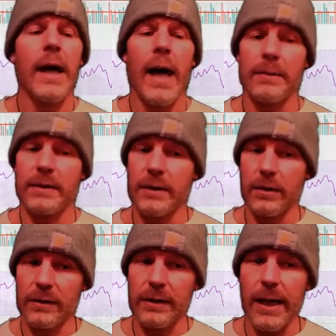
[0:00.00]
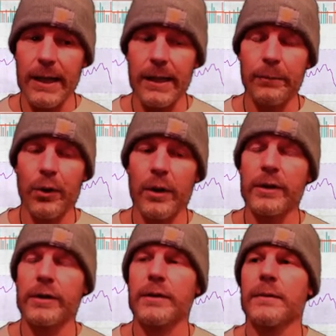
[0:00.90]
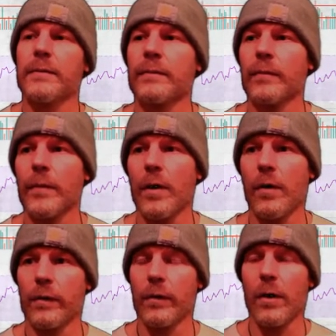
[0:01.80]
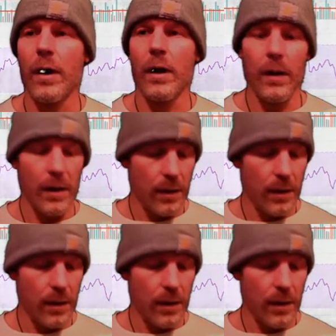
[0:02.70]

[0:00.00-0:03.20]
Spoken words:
I'm still slightly bullish overall,